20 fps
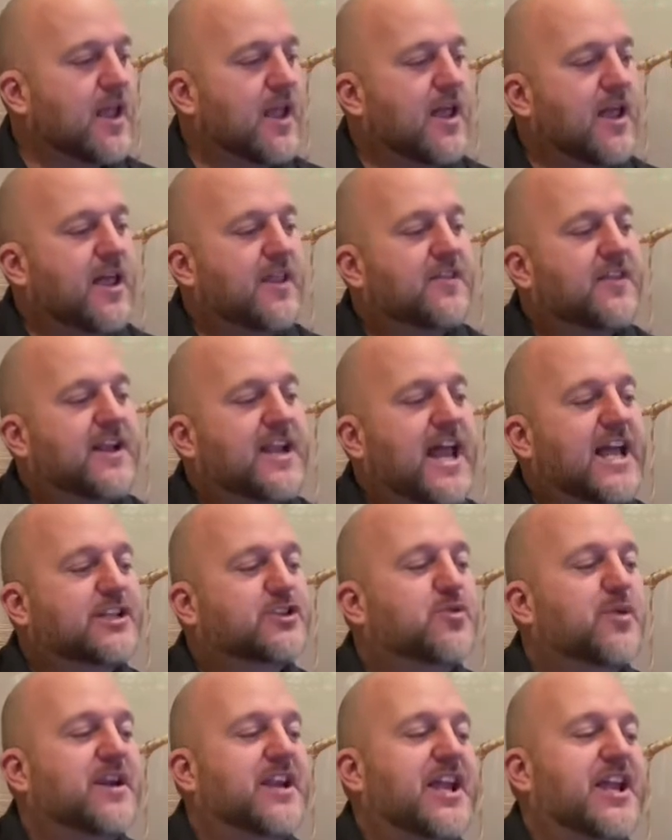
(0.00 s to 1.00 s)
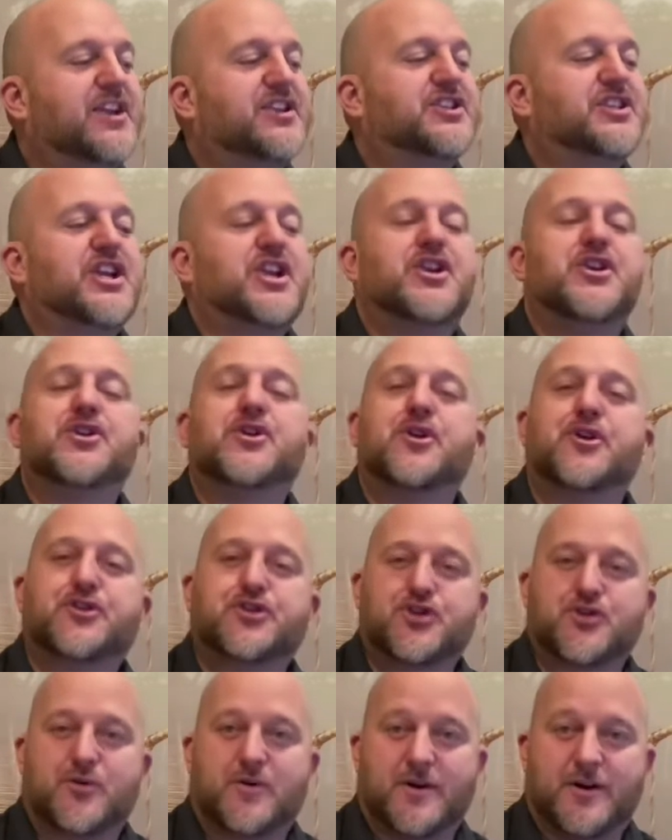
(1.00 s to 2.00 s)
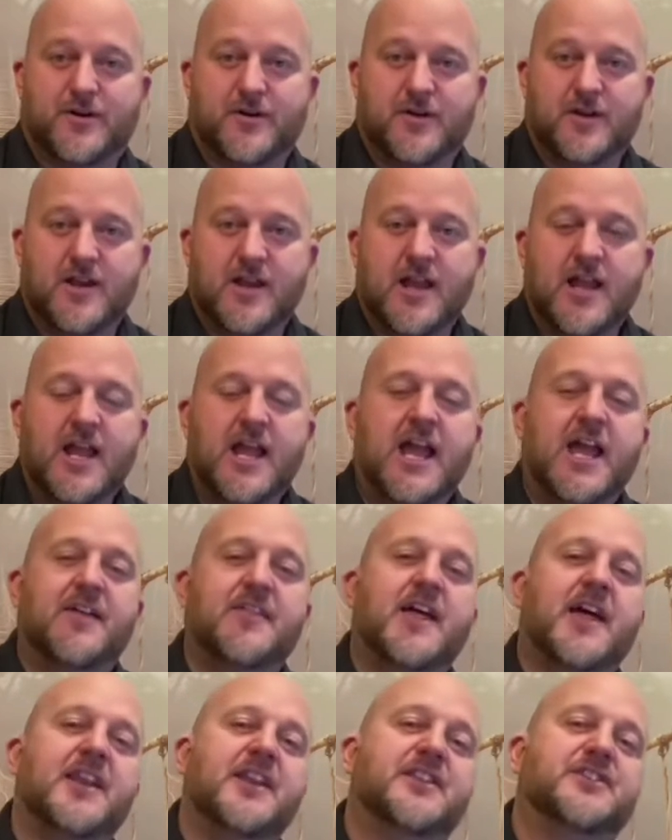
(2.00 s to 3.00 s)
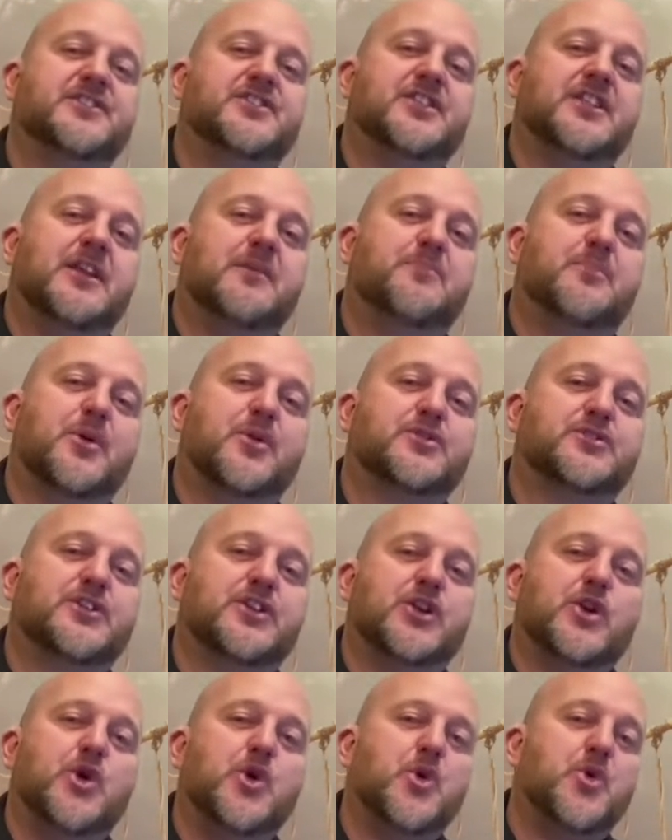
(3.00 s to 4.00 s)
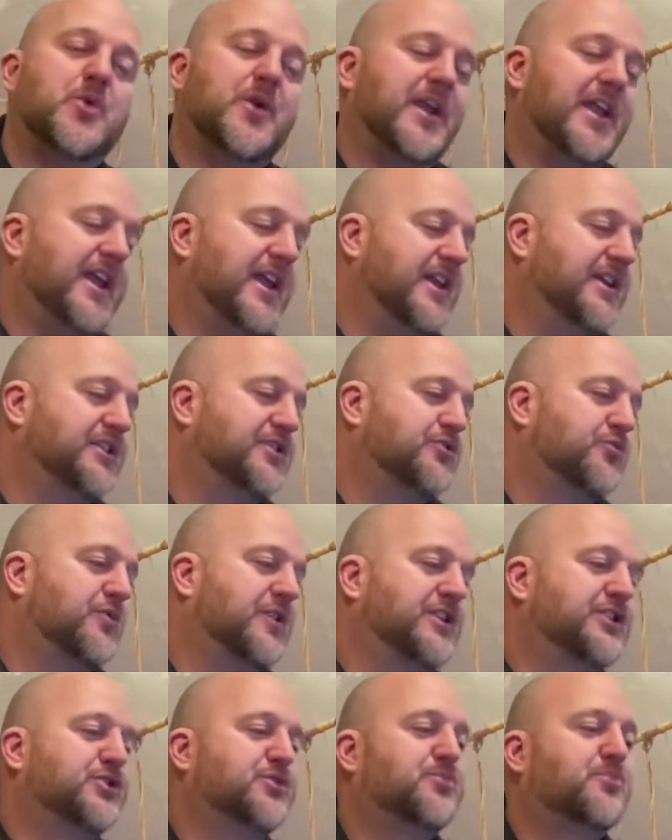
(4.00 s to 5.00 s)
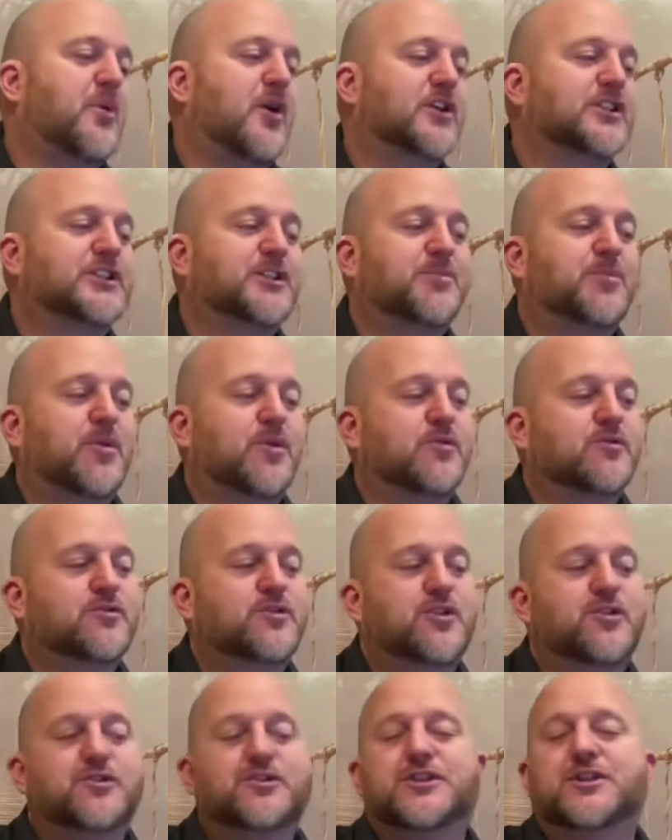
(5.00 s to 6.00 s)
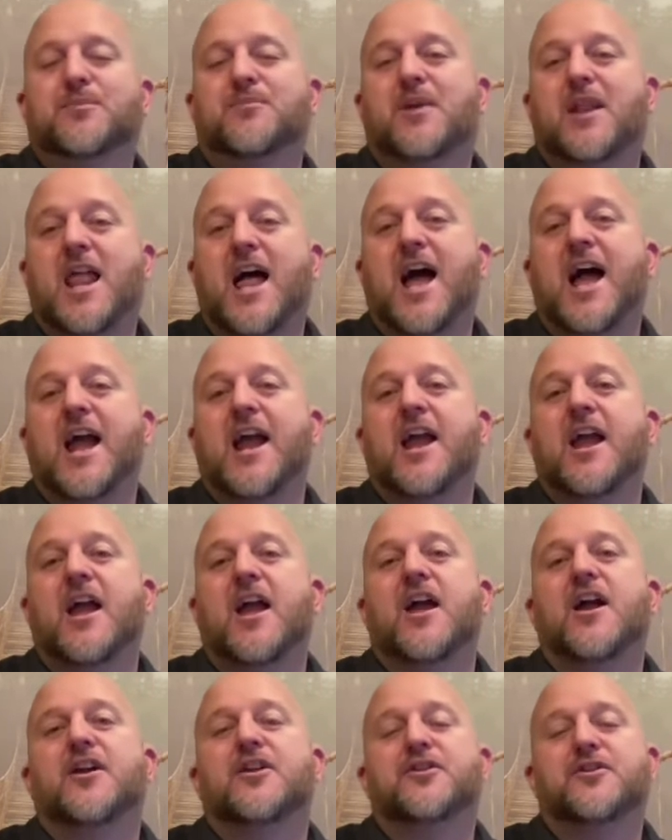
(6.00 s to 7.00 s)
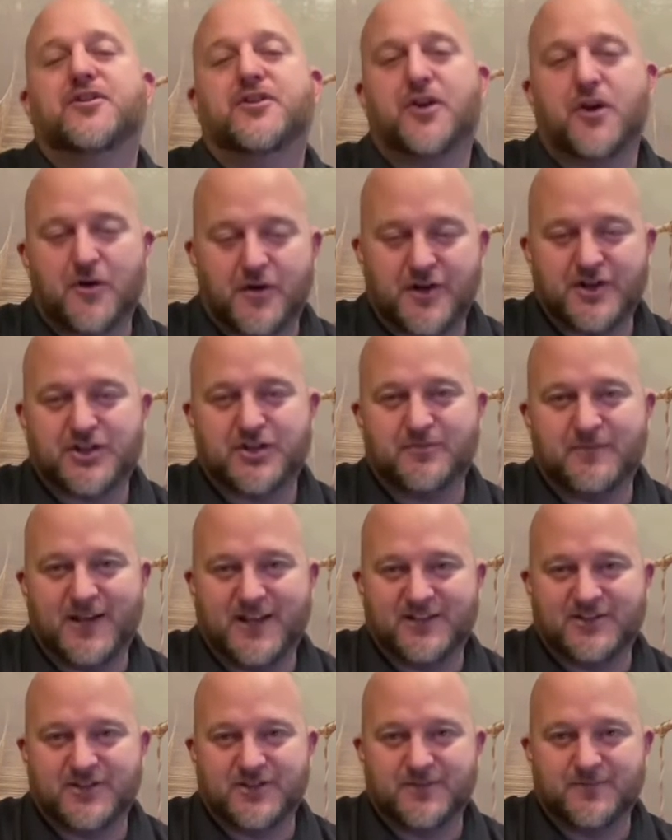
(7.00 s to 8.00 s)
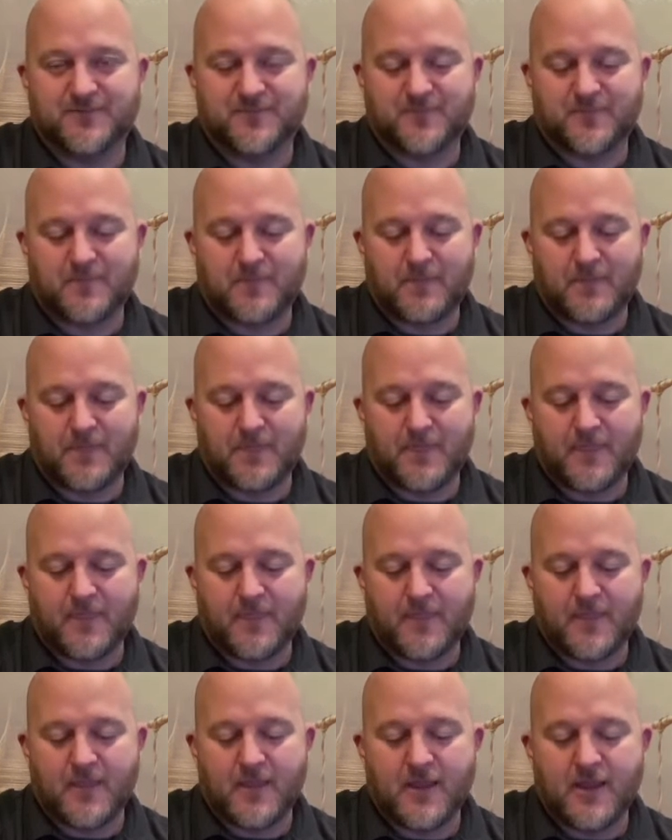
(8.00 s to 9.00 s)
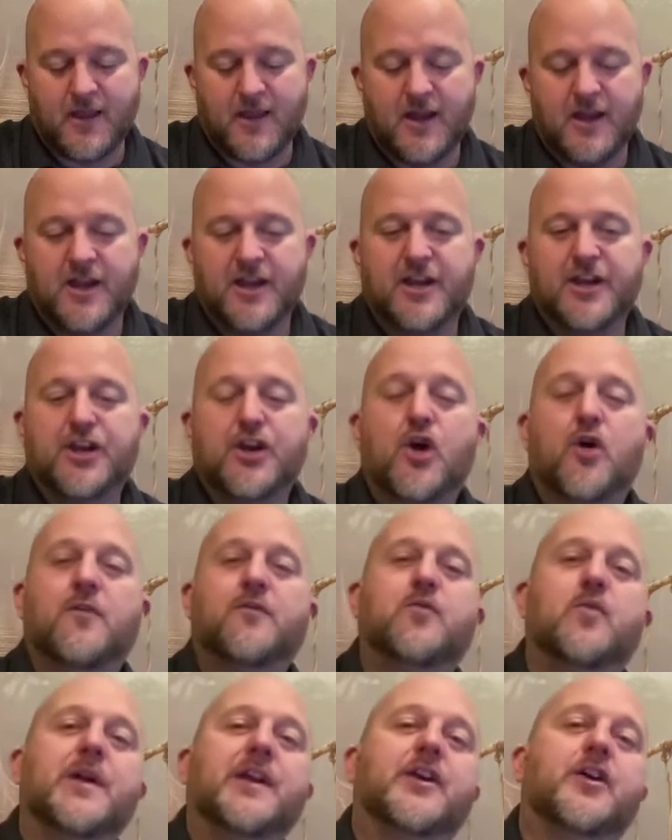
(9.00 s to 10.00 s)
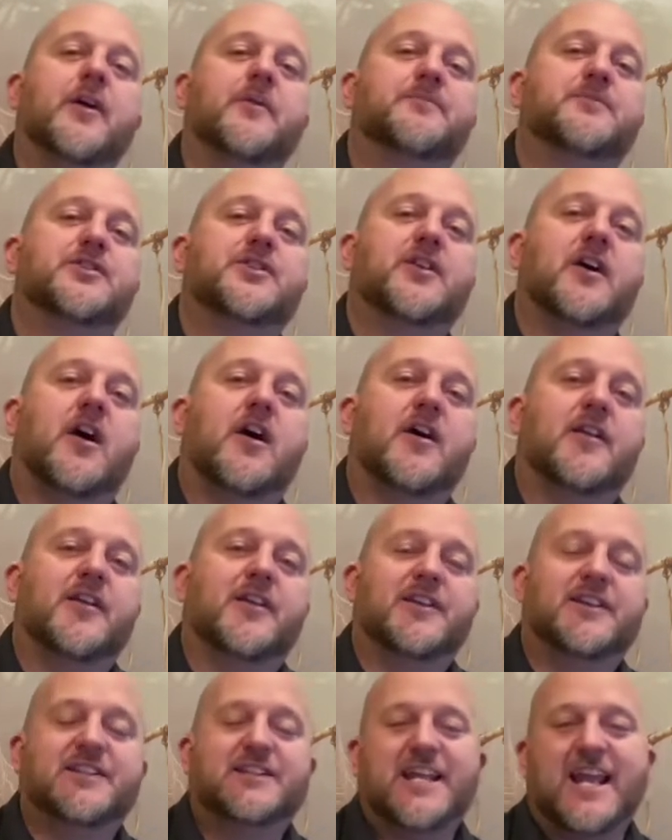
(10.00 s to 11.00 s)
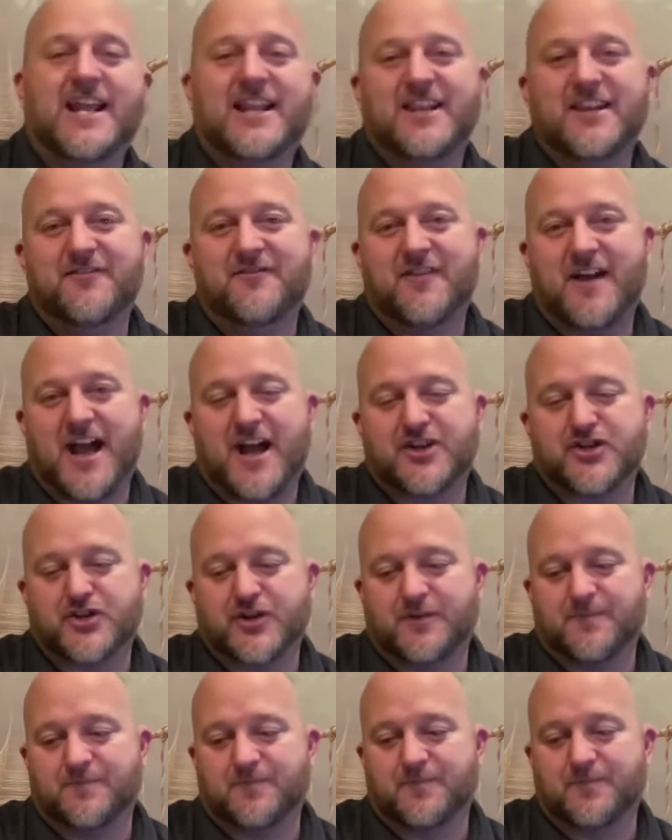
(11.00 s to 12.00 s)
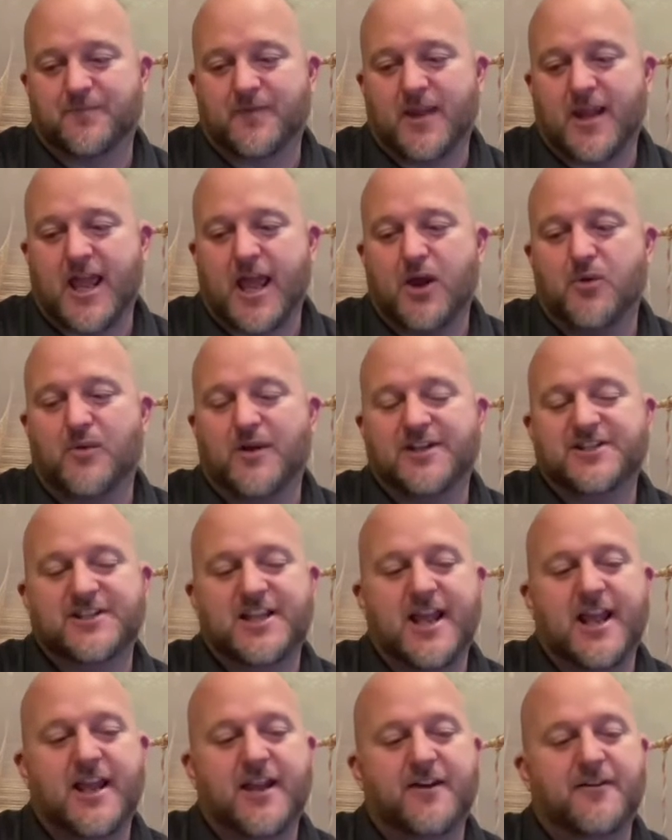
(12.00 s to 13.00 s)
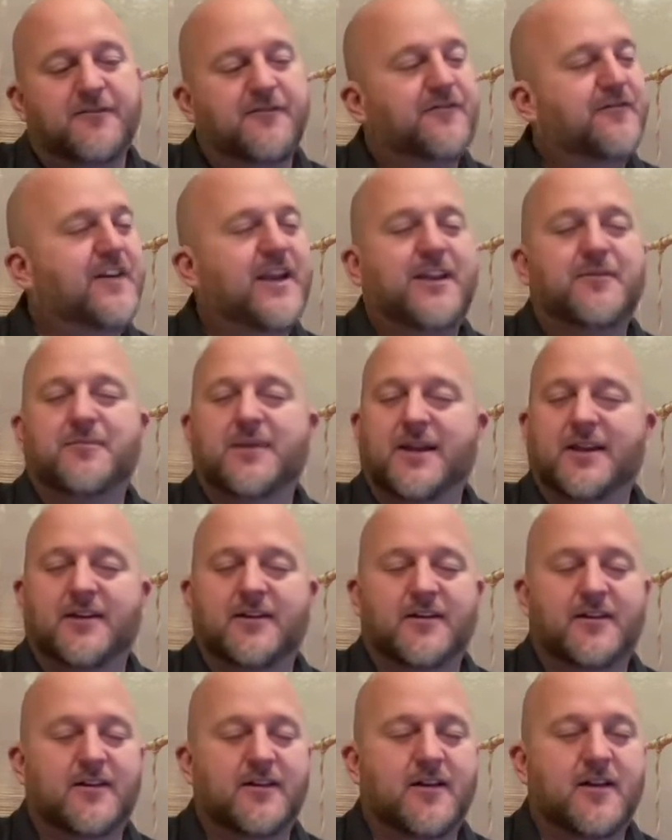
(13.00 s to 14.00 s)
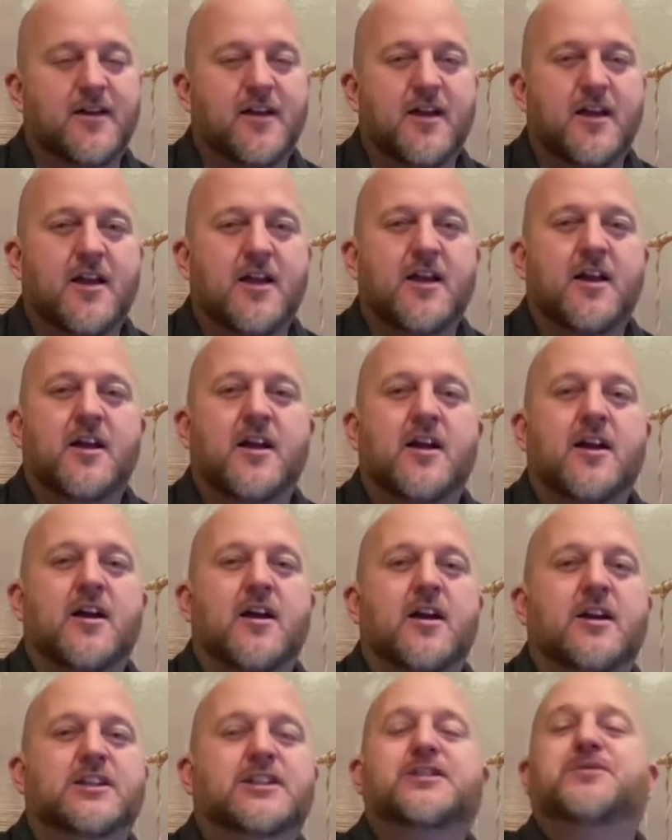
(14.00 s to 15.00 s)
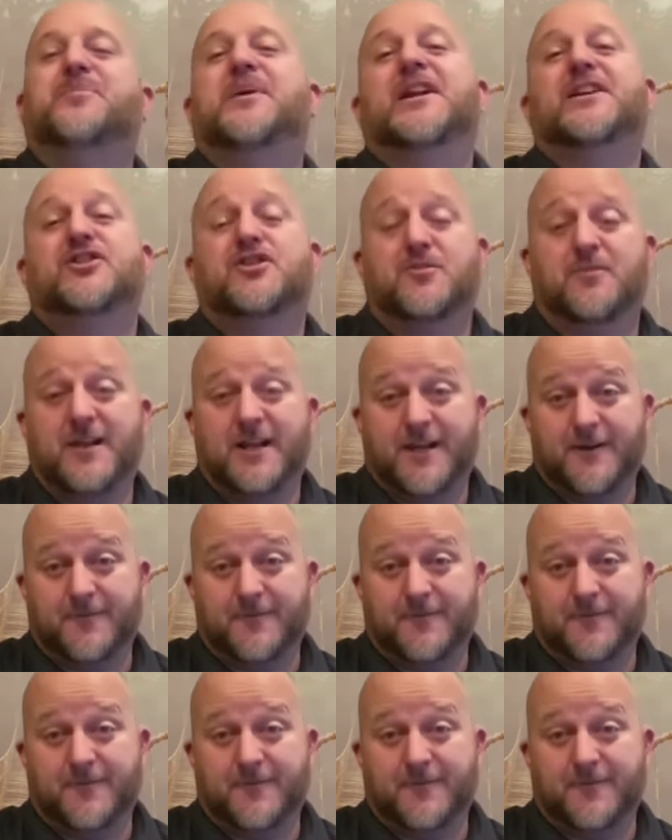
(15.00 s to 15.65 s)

The next one is nurturer. And that is the person who is responsible to supply nourishment. You know, if we come to God on a daily fashion and we say, feed me, speak to me,